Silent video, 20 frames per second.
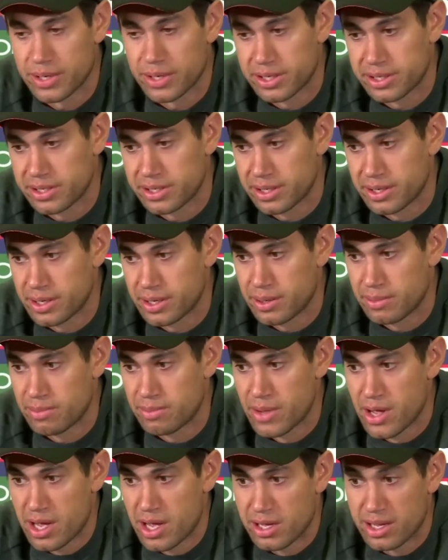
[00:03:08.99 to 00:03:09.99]
But a
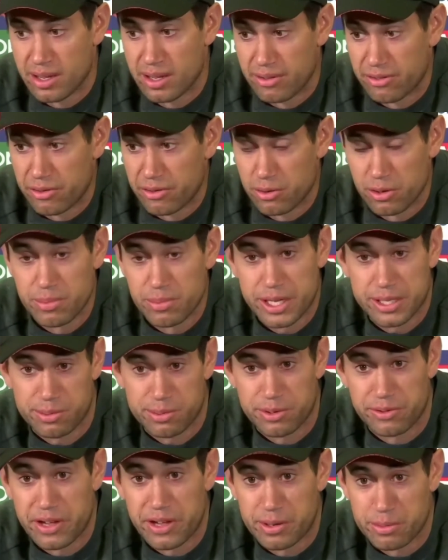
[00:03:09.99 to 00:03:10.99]
few of the
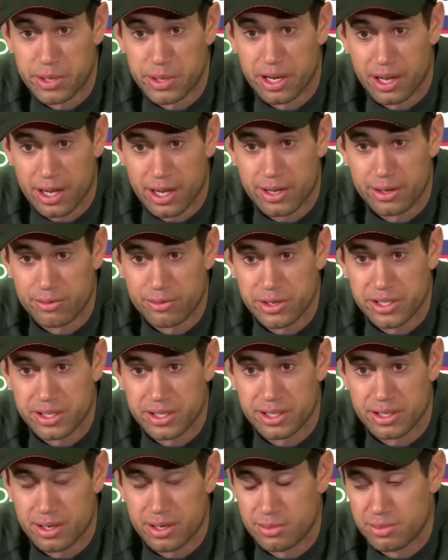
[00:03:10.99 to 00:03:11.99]
batsmen have had a bit of luck in
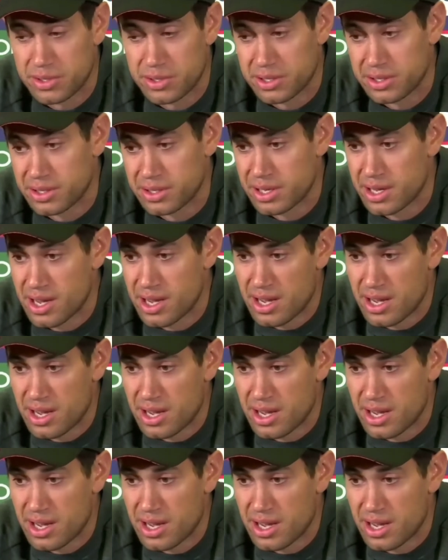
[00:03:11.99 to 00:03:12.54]
recent times, and